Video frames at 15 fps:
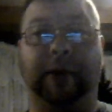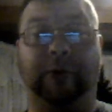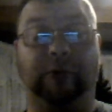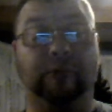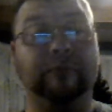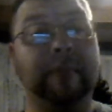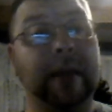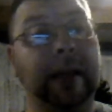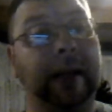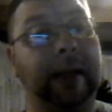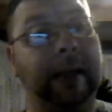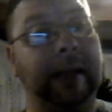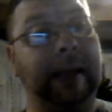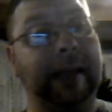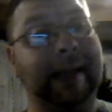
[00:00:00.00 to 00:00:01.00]

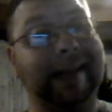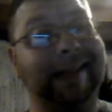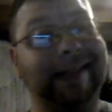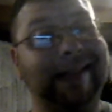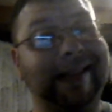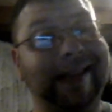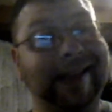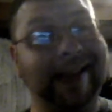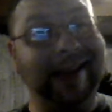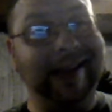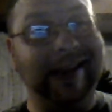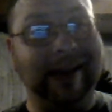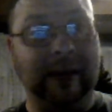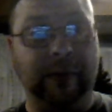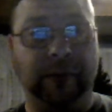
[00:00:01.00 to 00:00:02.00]
humidity is
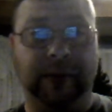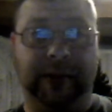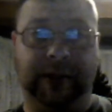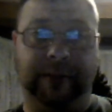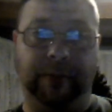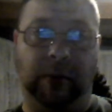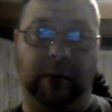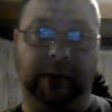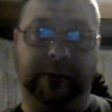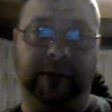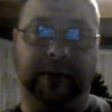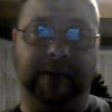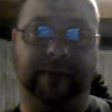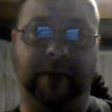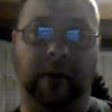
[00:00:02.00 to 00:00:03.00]
key with small
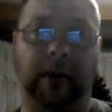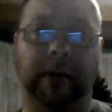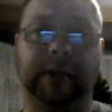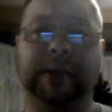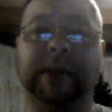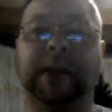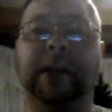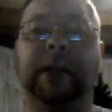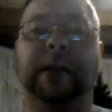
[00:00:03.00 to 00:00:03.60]
tree frogs.